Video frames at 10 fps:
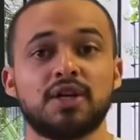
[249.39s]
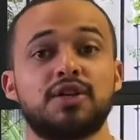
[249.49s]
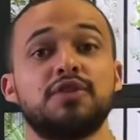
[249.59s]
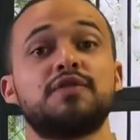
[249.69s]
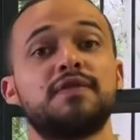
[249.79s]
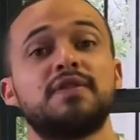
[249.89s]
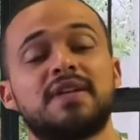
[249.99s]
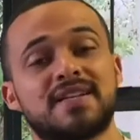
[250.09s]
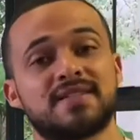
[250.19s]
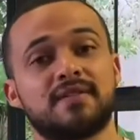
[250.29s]
Do you feel
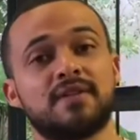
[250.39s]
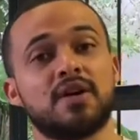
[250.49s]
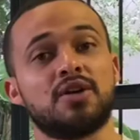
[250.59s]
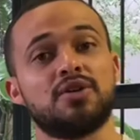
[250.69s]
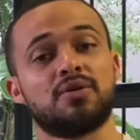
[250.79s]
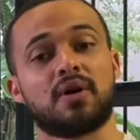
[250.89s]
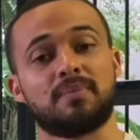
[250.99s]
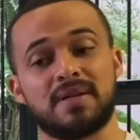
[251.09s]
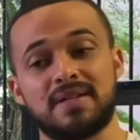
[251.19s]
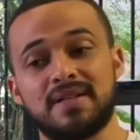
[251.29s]
as if you are
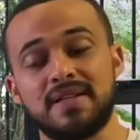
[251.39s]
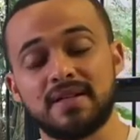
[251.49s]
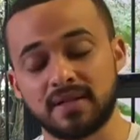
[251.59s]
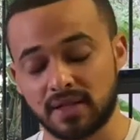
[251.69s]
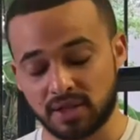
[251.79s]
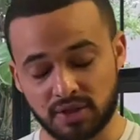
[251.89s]
being needed?